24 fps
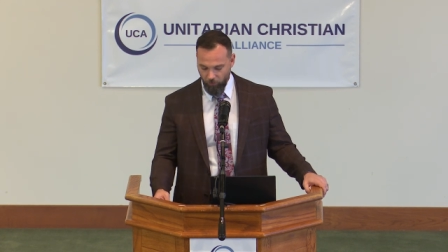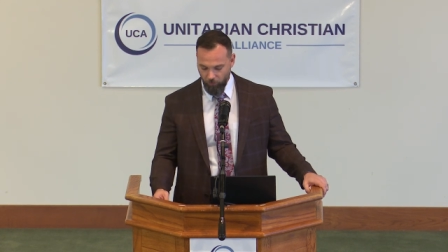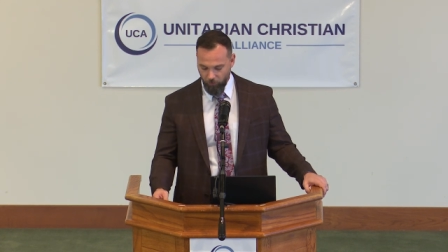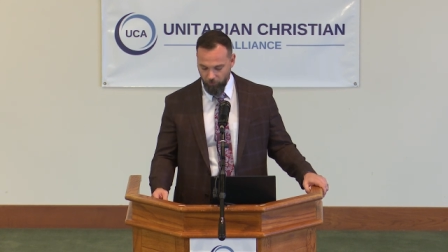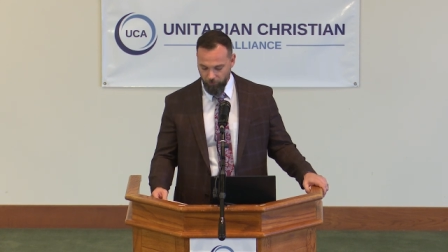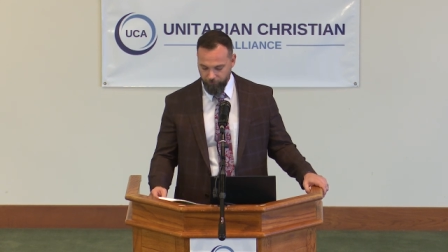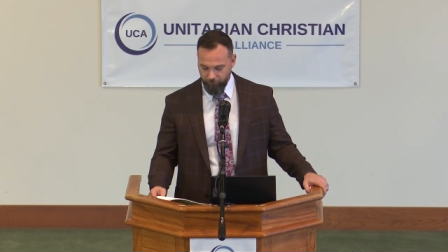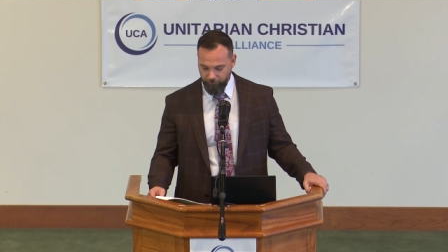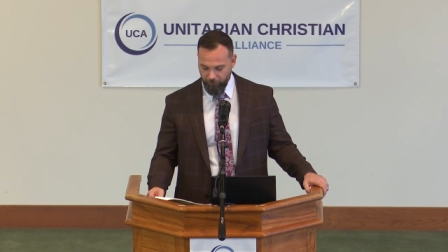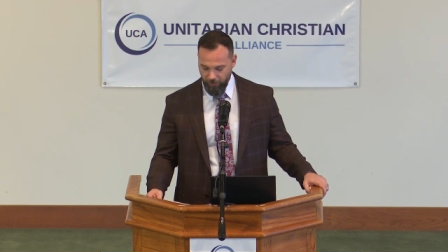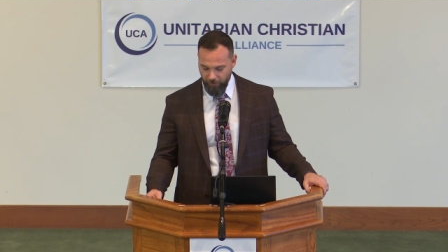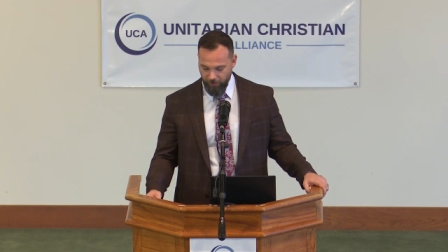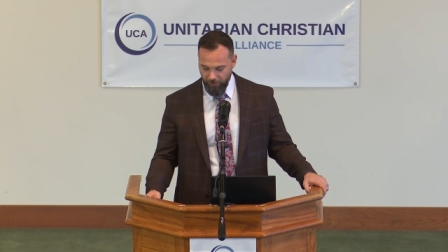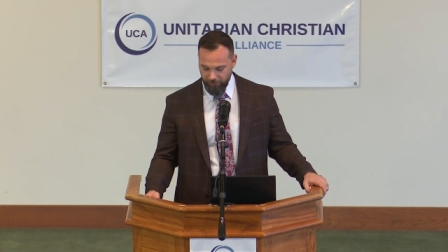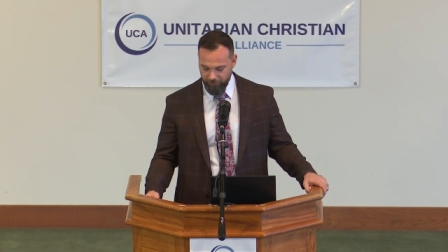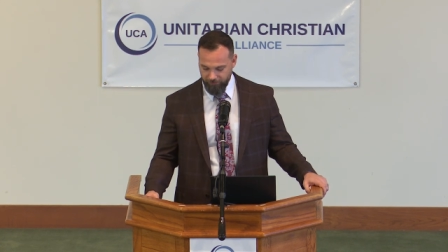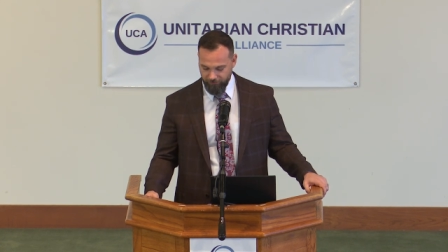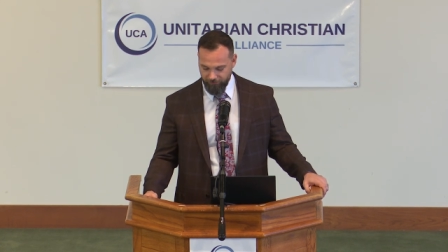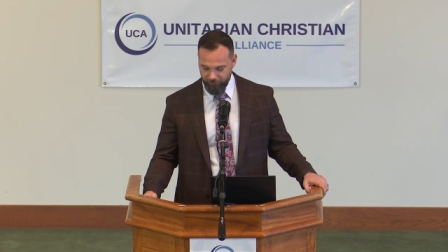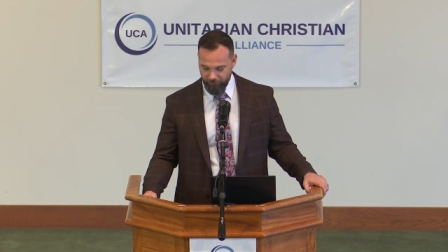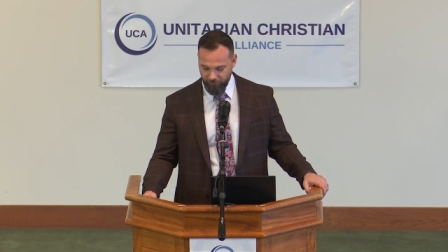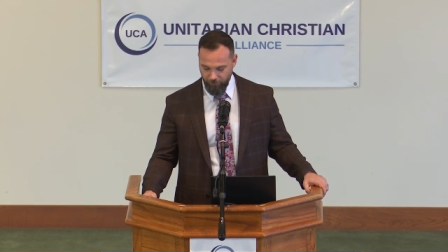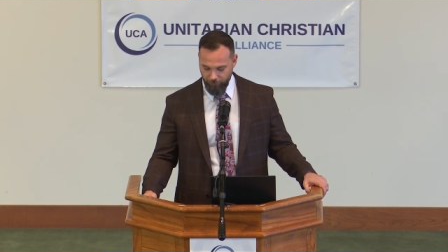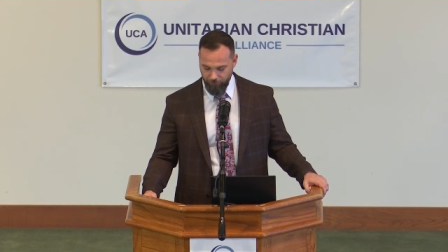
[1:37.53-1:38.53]

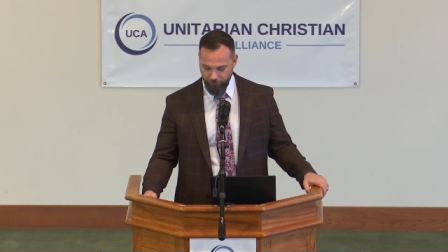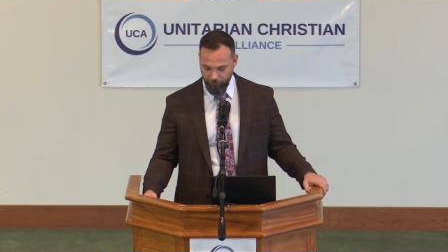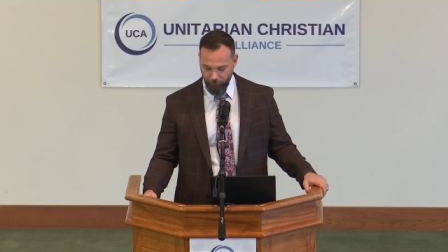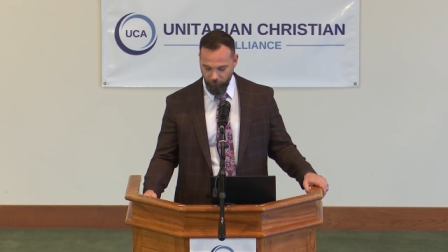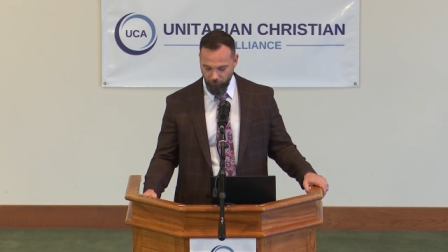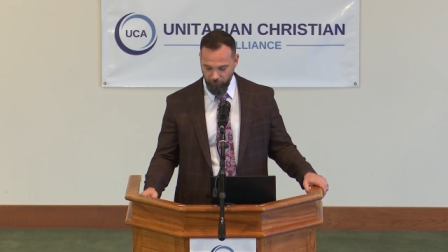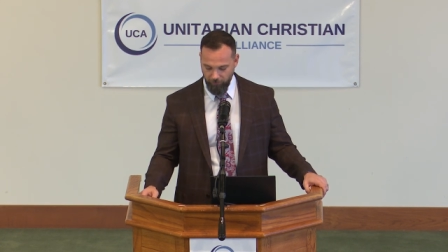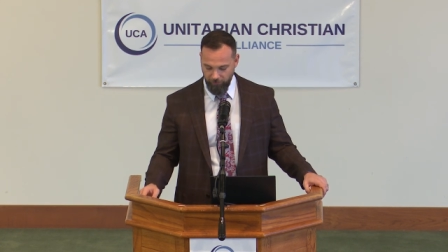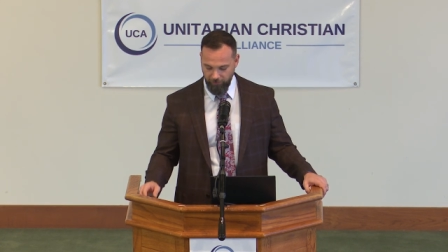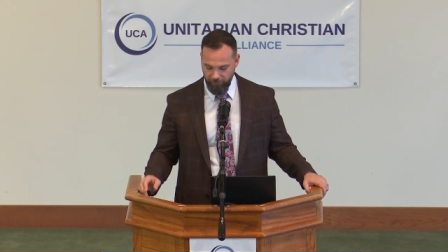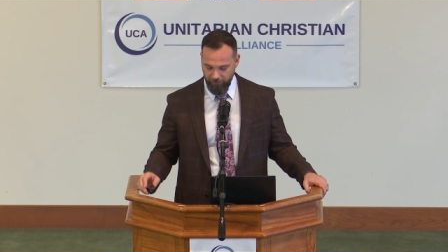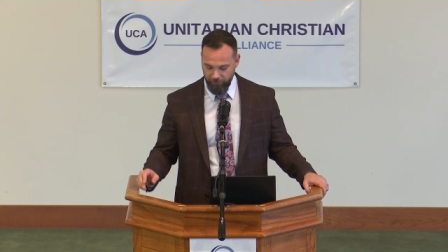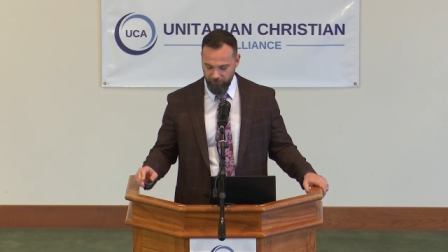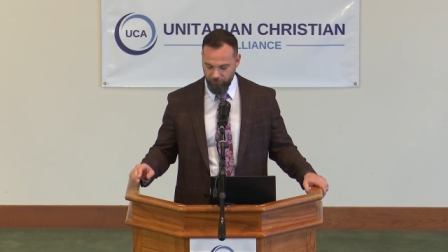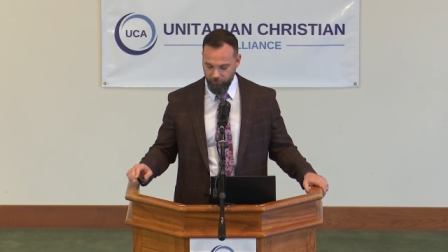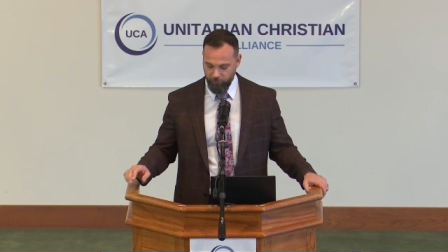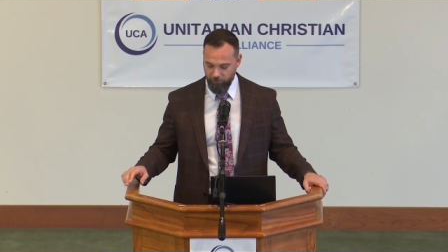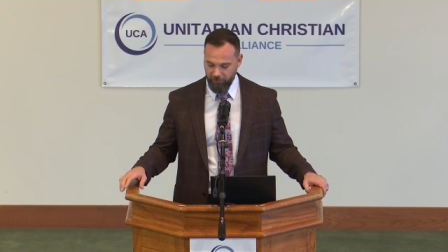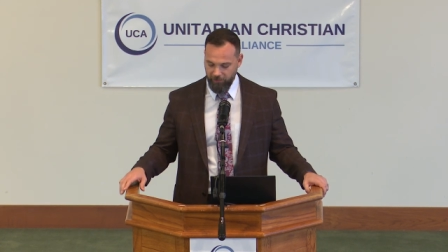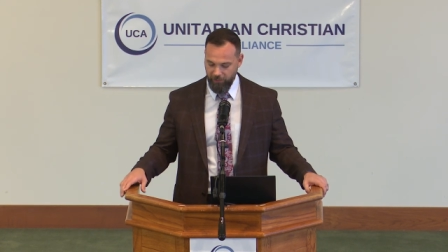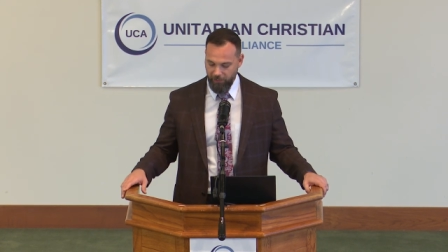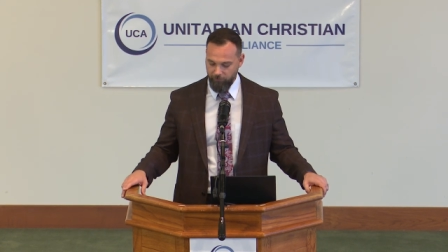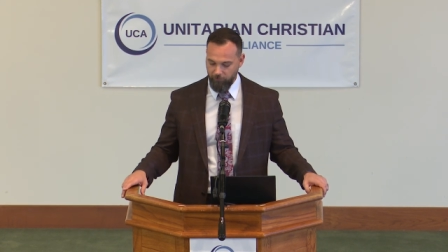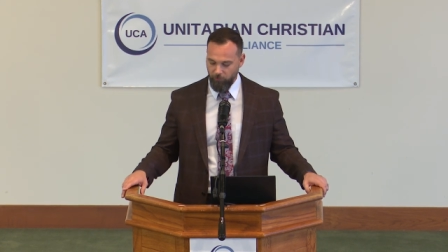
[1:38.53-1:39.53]
Orthodox authorities
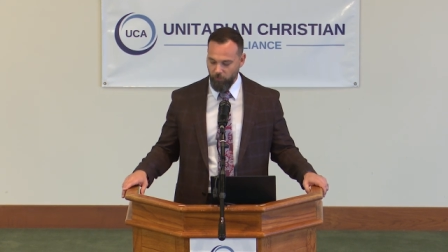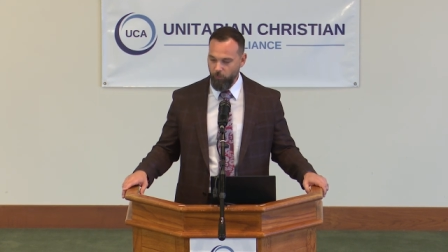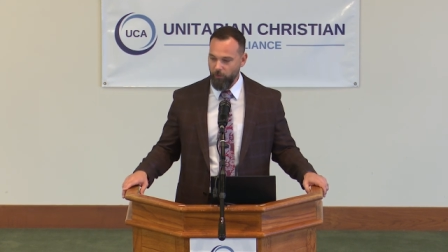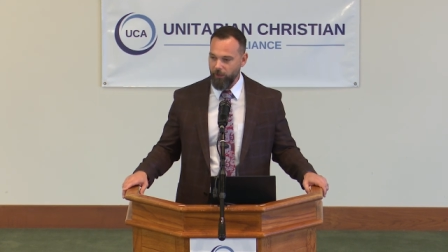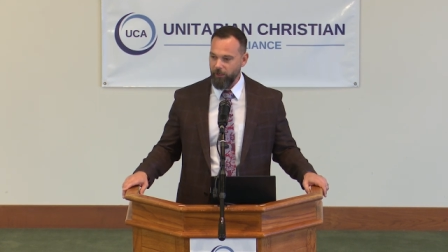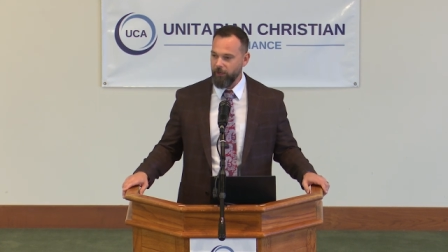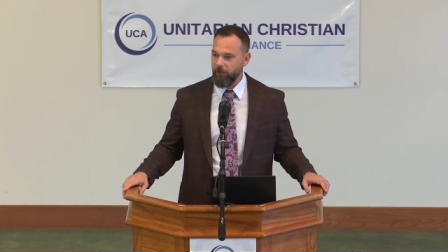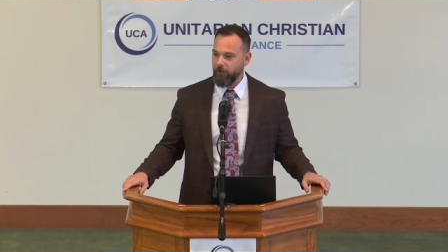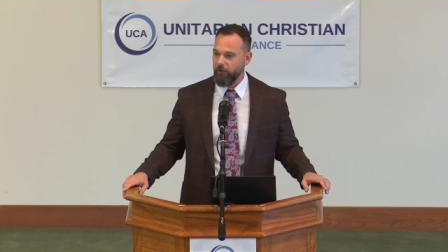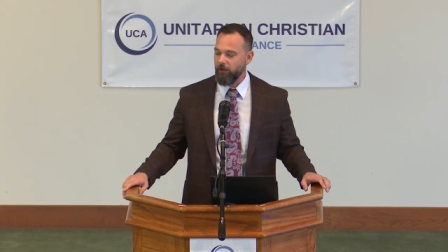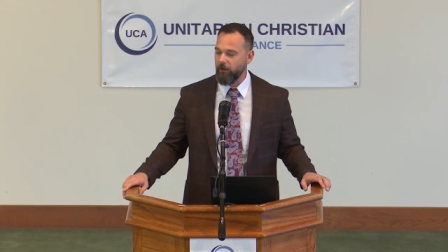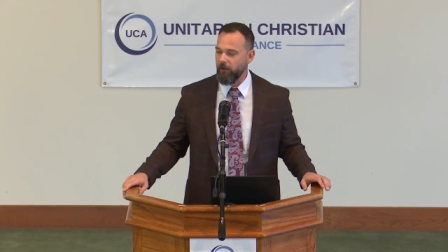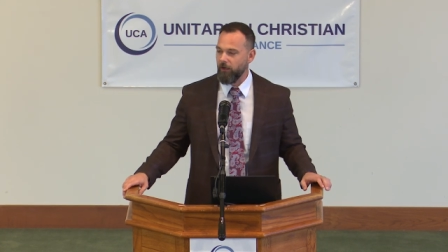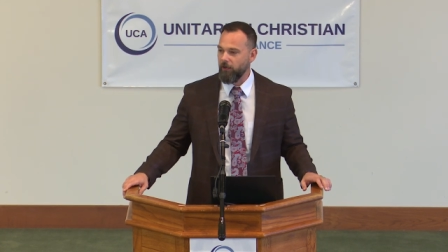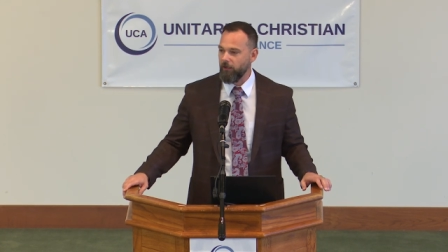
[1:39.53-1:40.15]
became aware